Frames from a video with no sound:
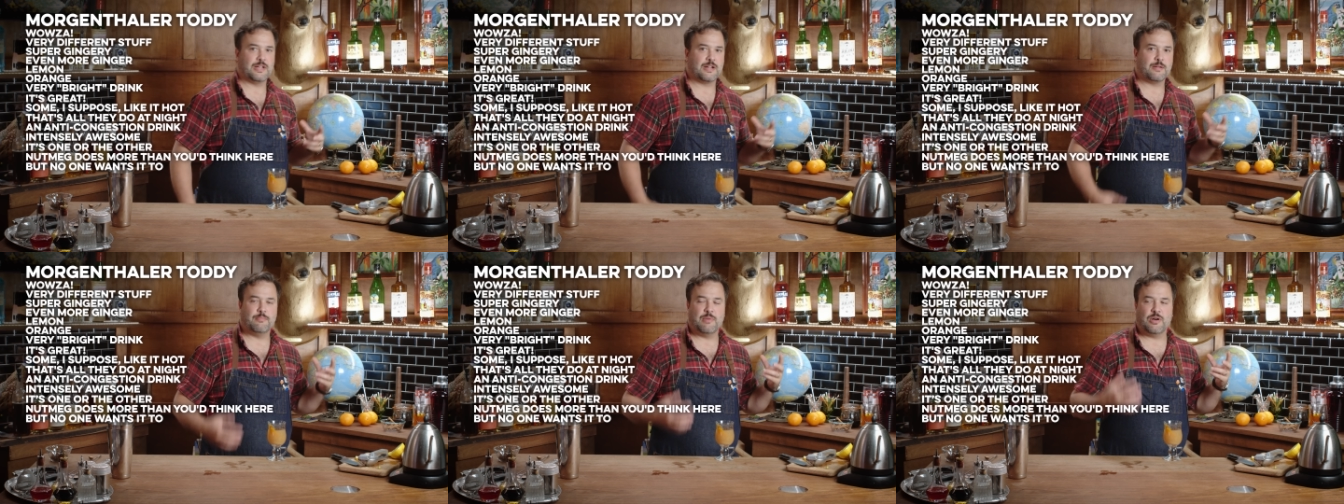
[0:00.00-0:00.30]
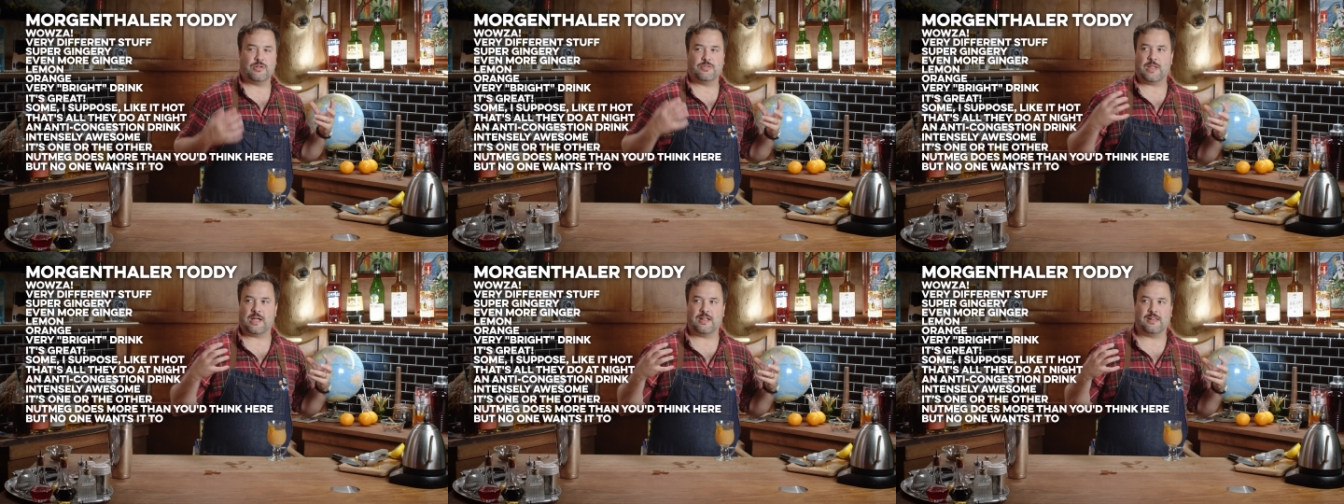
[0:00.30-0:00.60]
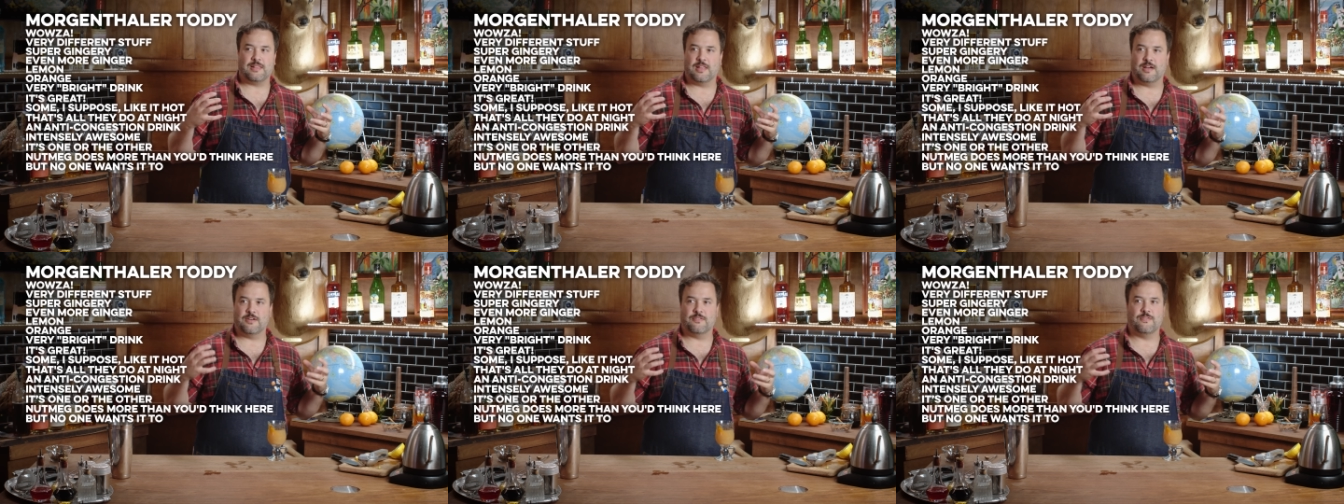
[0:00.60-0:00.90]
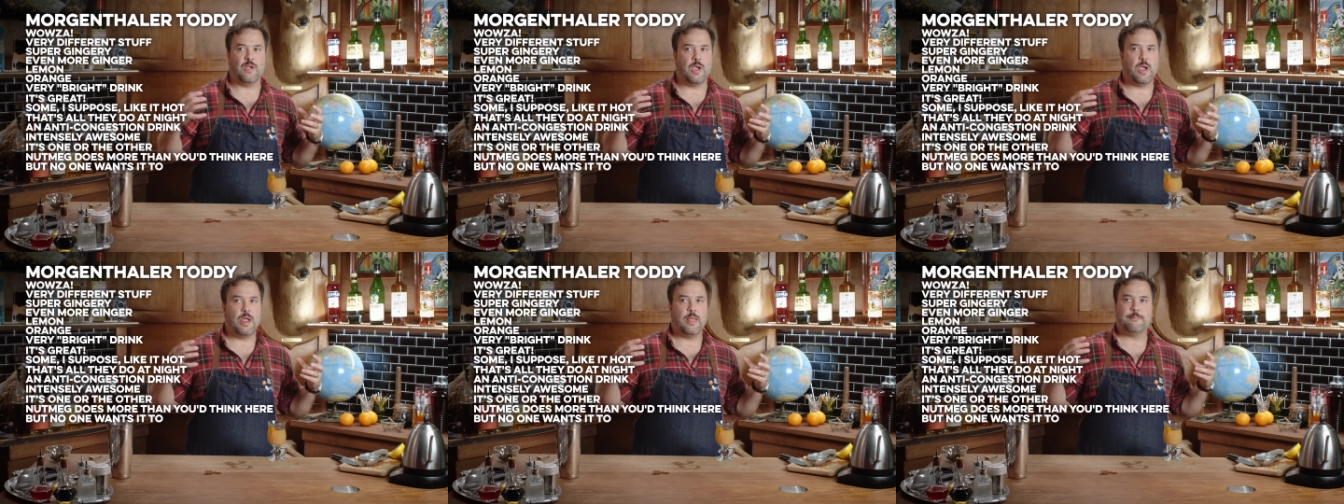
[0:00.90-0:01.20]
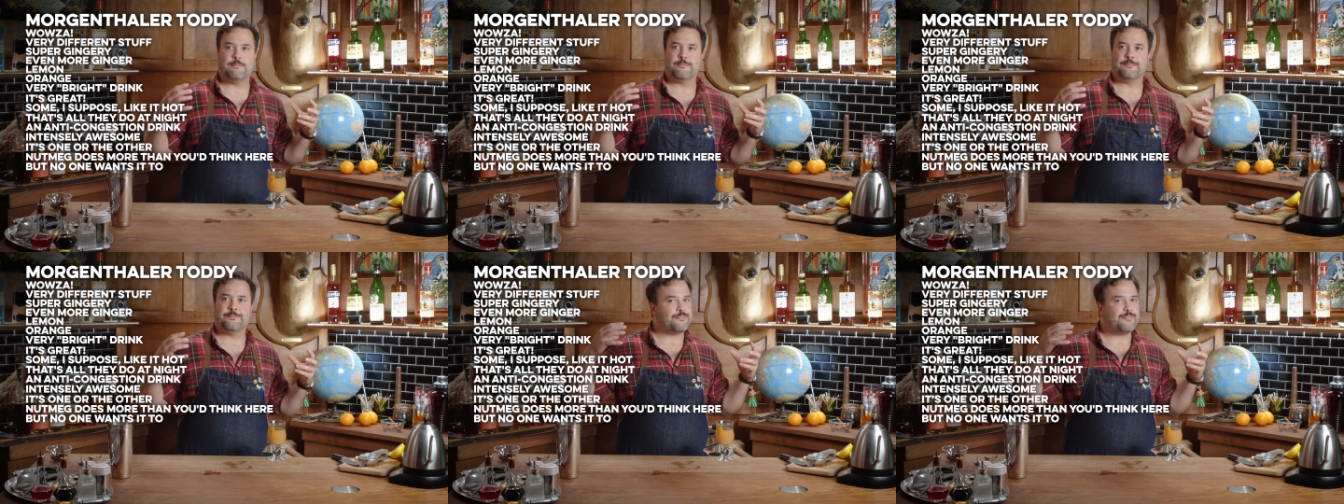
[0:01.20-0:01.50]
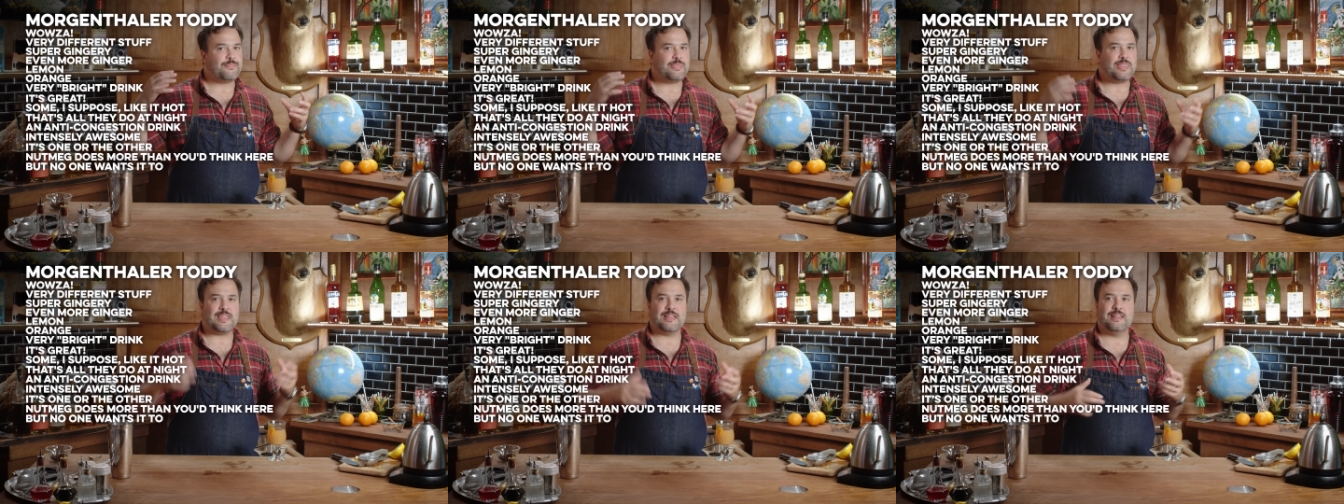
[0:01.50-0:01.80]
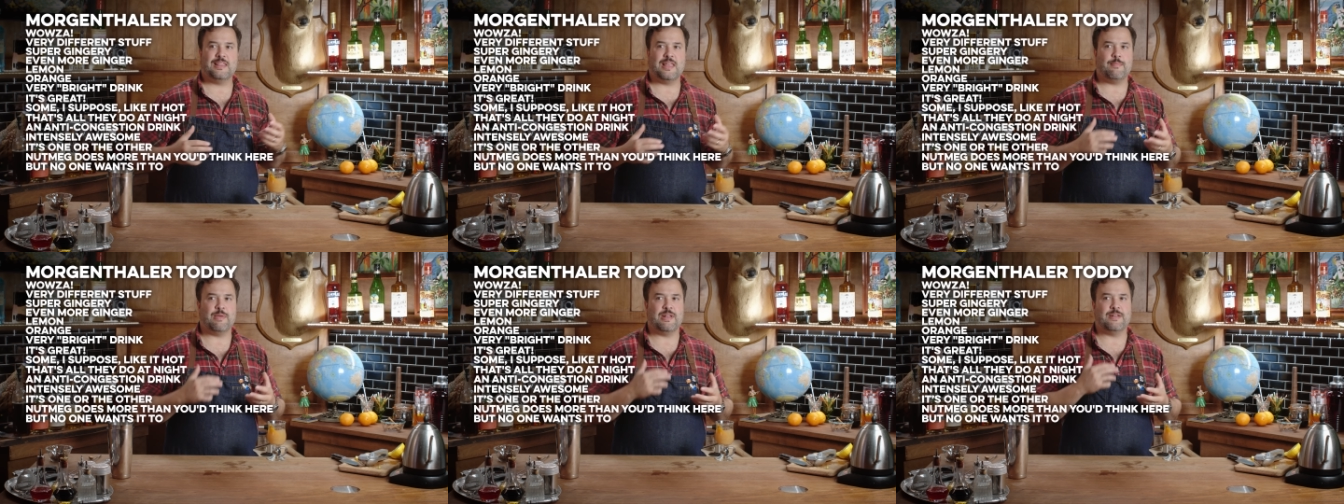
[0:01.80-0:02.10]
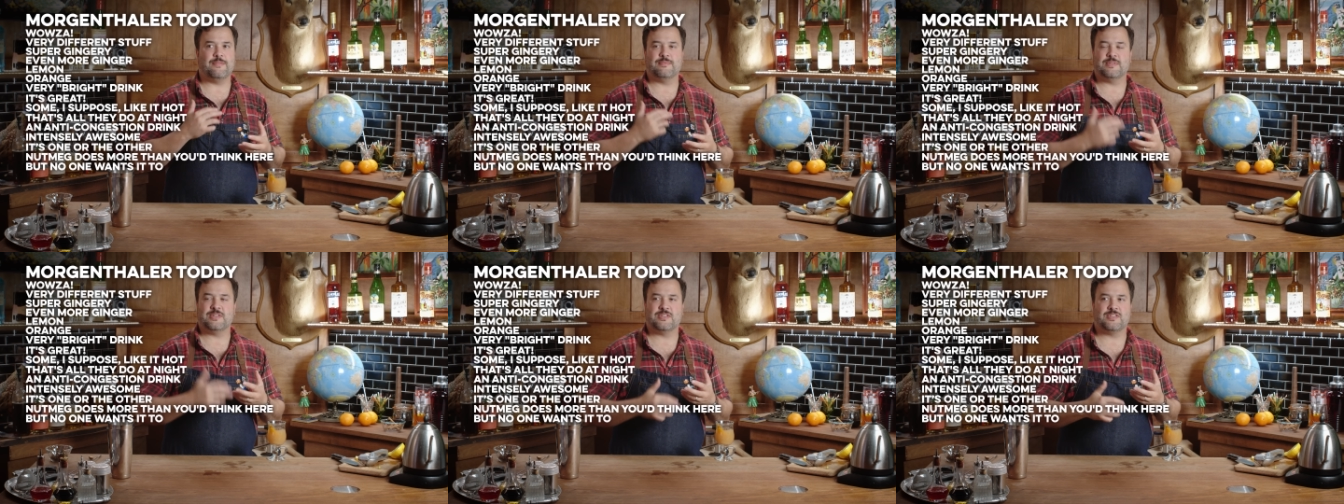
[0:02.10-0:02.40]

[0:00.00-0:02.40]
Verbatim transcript: Like a mulled. I love lemon,